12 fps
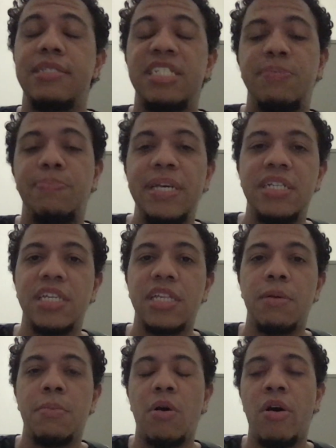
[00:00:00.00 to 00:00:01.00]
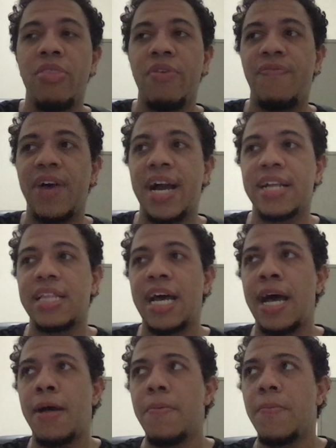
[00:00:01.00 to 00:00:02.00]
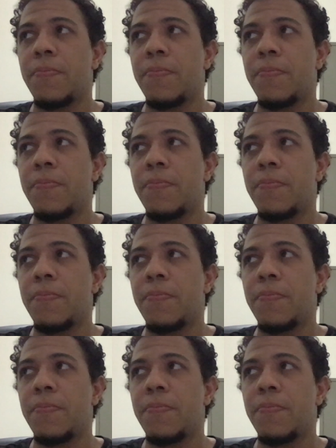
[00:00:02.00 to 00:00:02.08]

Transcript: speak to them on the fact that